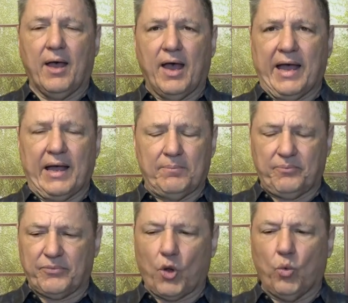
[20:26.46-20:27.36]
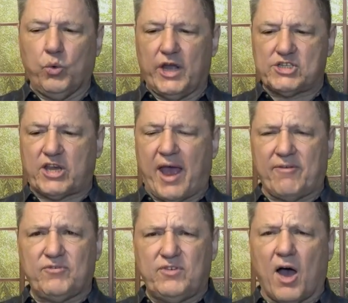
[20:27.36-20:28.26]
Um, which
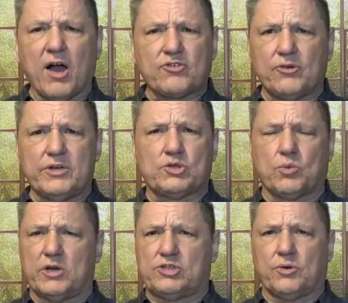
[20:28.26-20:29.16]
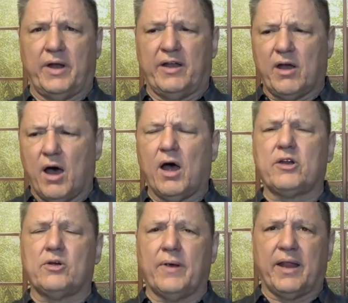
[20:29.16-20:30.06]
have doctrines which are in
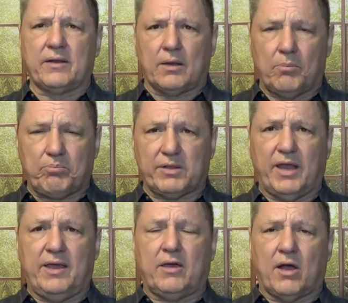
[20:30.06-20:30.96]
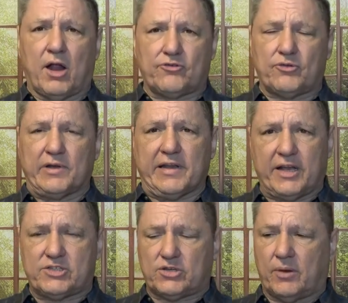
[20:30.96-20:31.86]
utter and complete
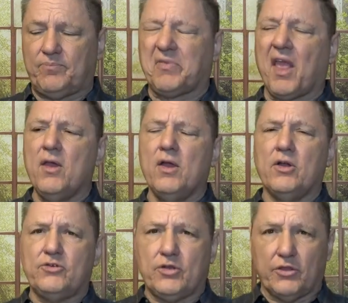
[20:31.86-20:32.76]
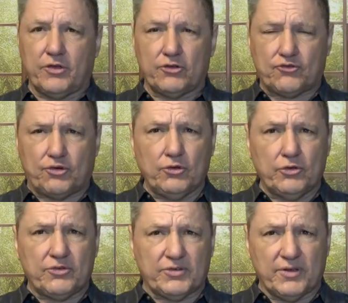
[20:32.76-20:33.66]
contradiction to the
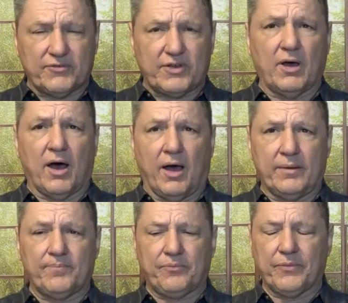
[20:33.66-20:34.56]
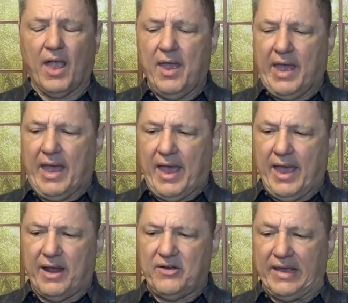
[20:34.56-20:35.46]
truths of God.
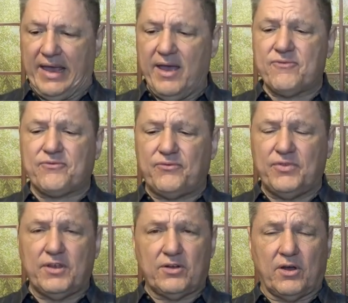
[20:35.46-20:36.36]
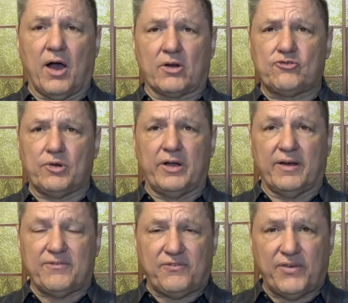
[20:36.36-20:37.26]
And if the doctrine
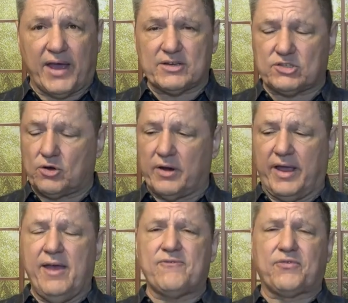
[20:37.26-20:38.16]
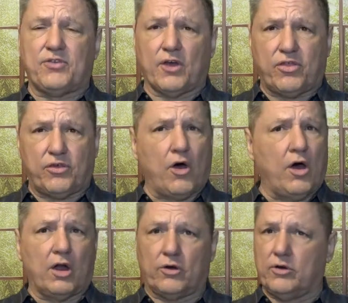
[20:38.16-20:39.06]
affects, or if the
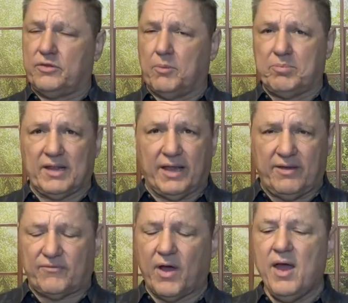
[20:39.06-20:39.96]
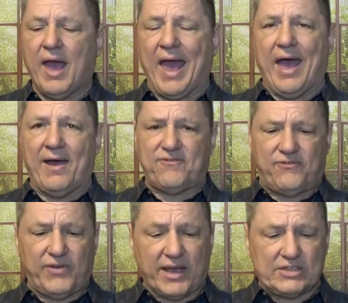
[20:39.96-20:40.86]
thought or the belief
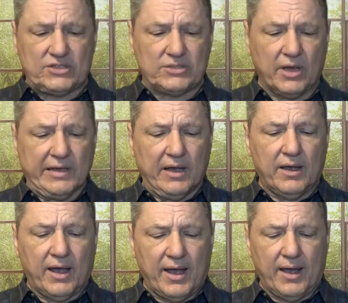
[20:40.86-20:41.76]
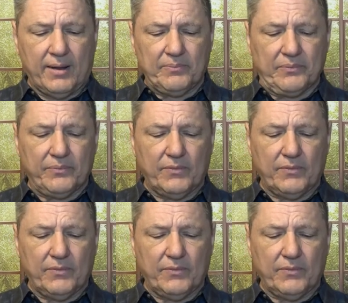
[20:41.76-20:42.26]
affects um,